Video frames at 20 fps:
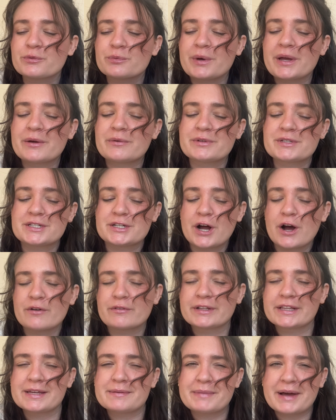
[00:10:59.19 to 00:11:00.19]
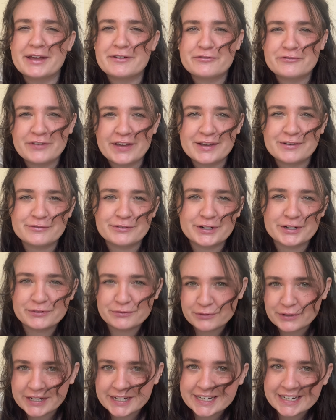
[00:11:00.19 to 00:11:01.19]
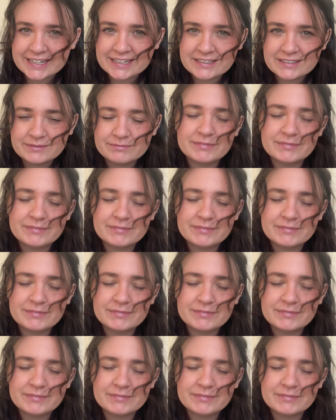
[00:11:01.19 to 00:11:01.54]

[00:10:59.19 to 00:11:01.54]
Wing was not really my favorite read.